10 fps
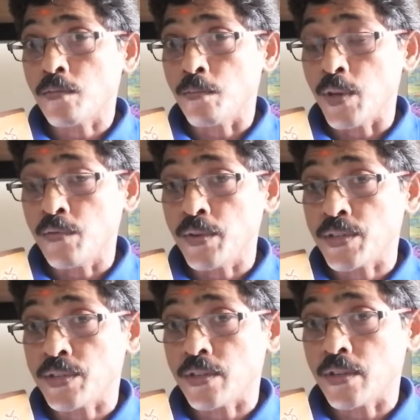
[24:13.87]

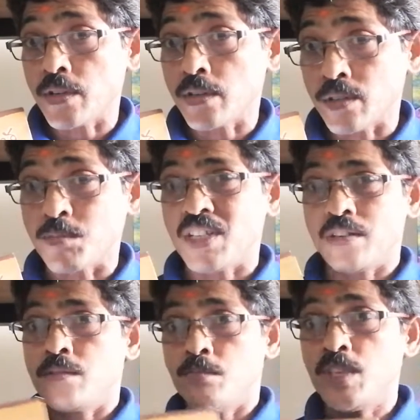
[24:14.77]
benefits, something
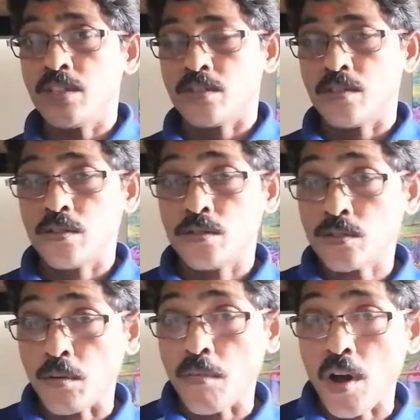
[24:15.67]
means
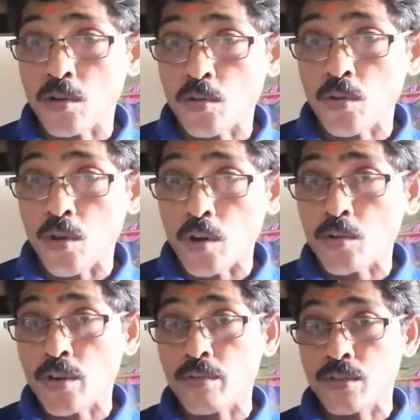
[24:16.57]
some auto
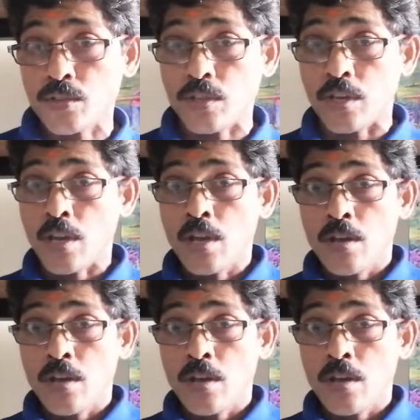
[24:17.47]
drivers see